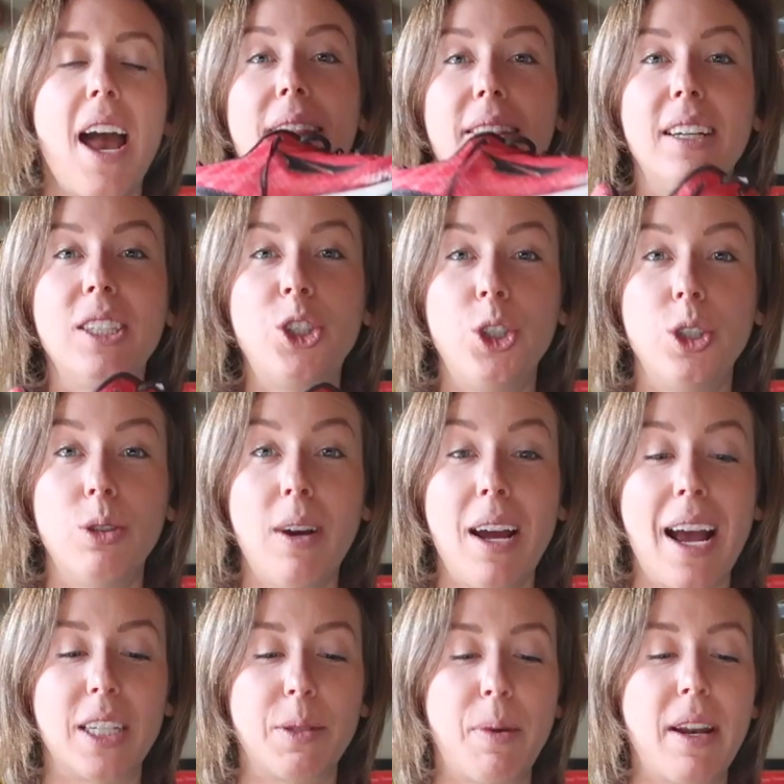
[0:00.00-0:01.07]
This shoe
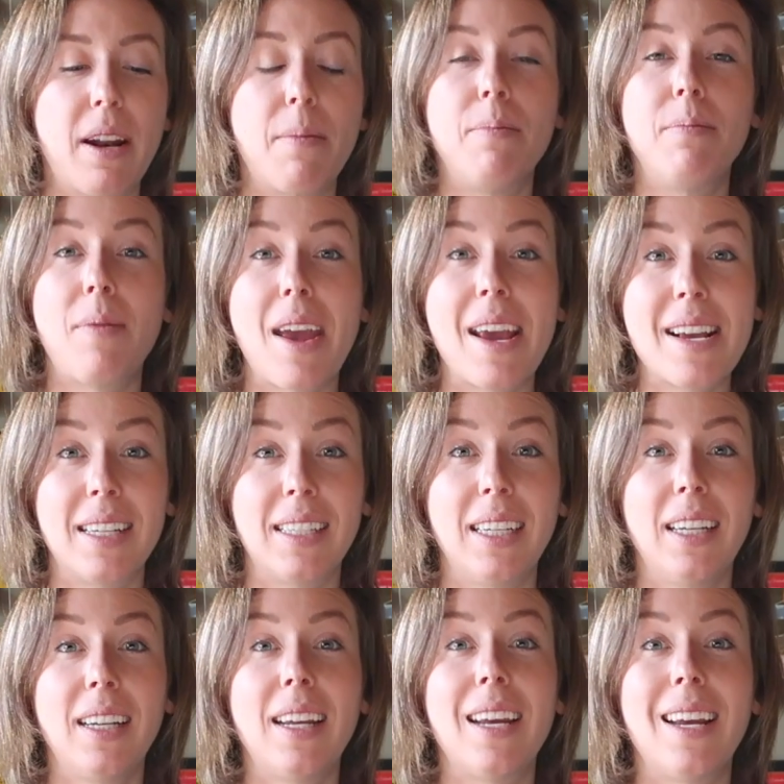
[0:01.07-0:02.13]
has been
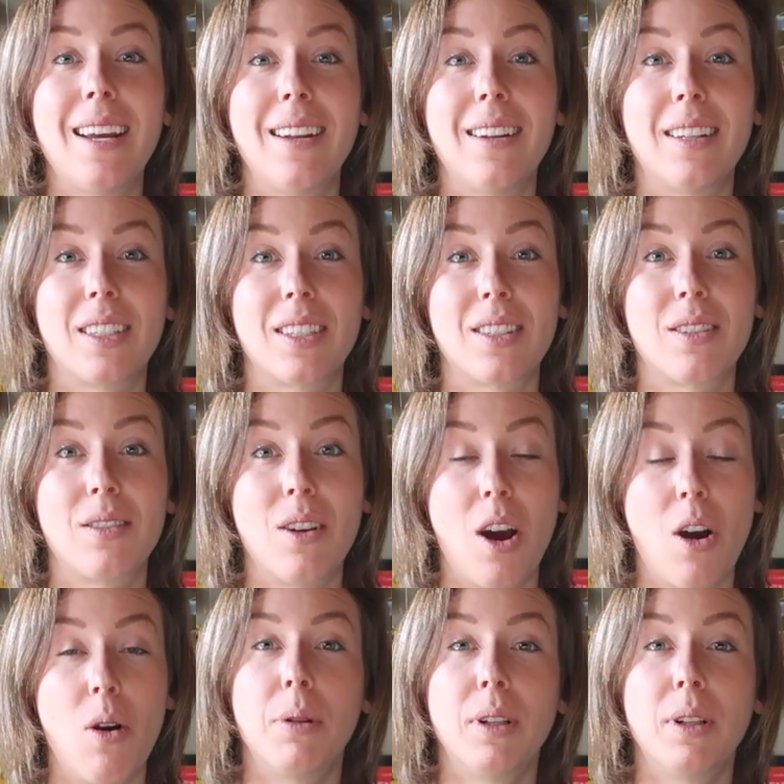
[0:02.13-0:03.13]
amazing in the snow.